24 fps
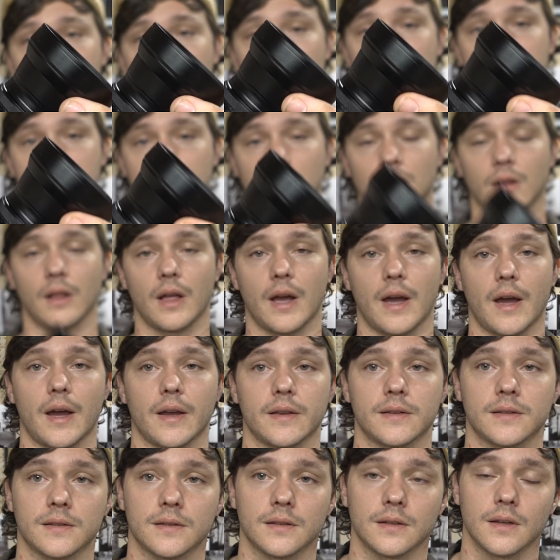piece of
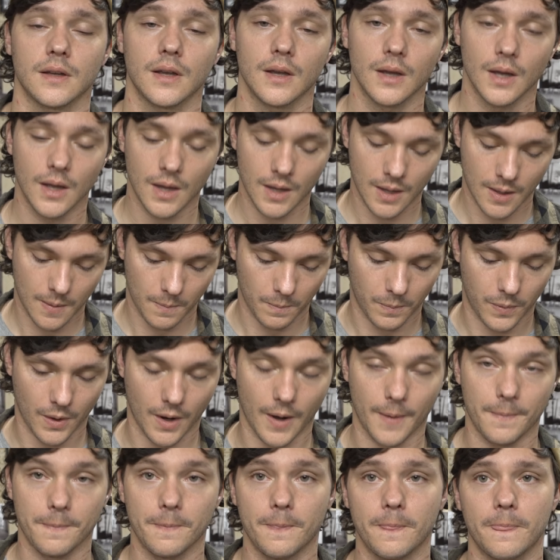glass,
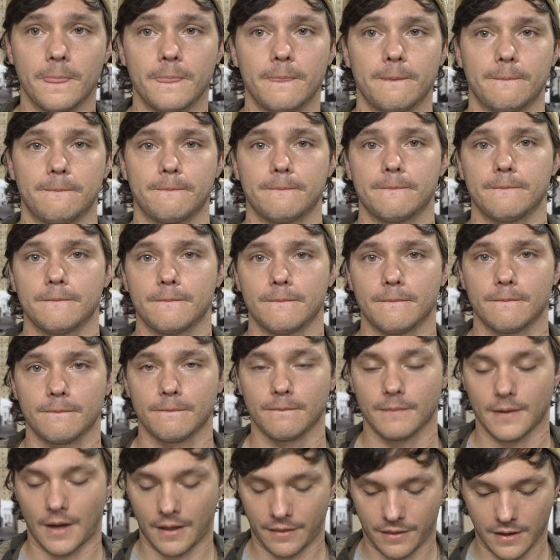but
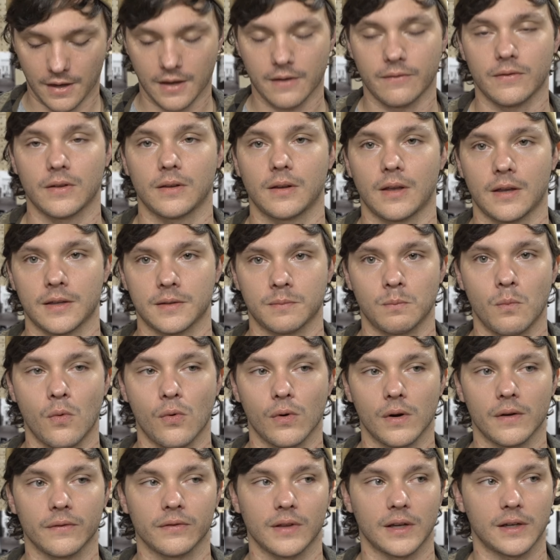I think of it as
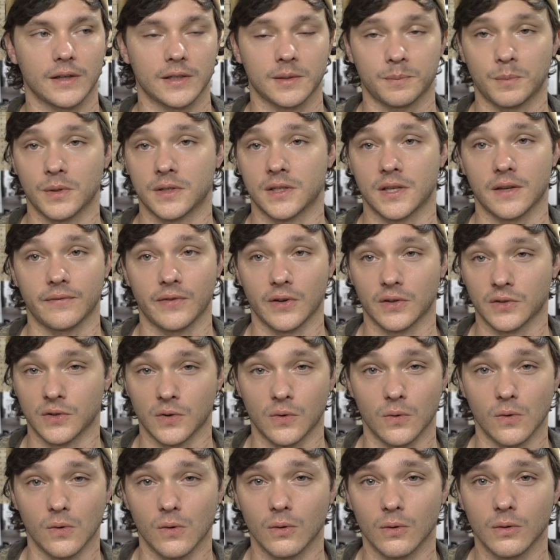more of like a specific
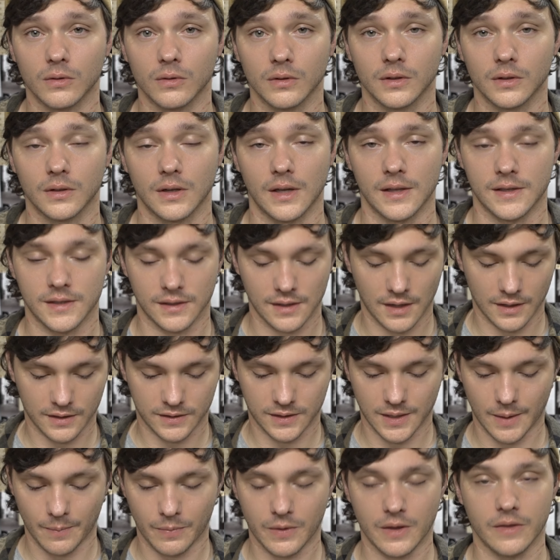tool. It's not
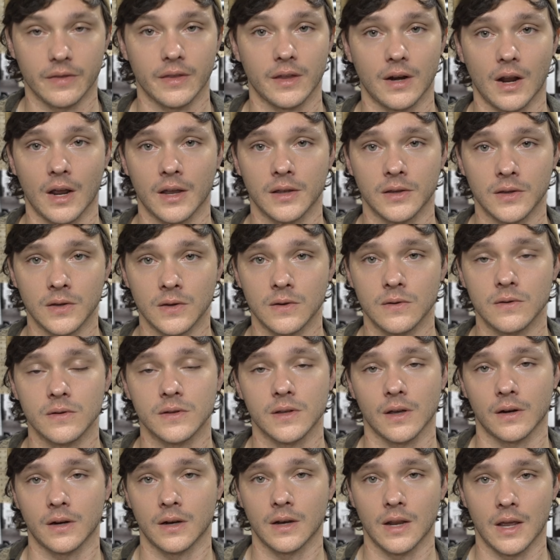something that I use
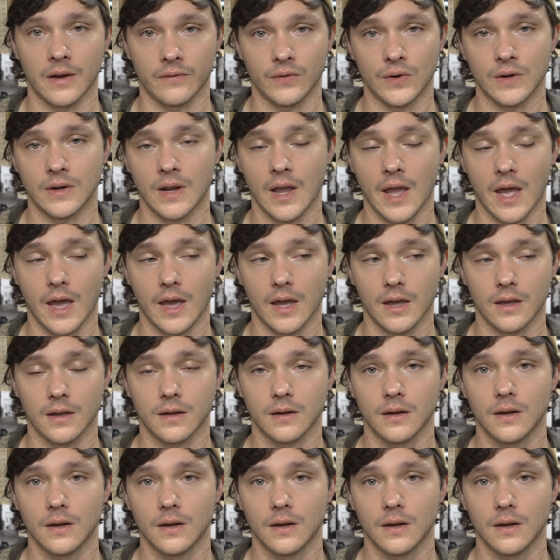on an everyday.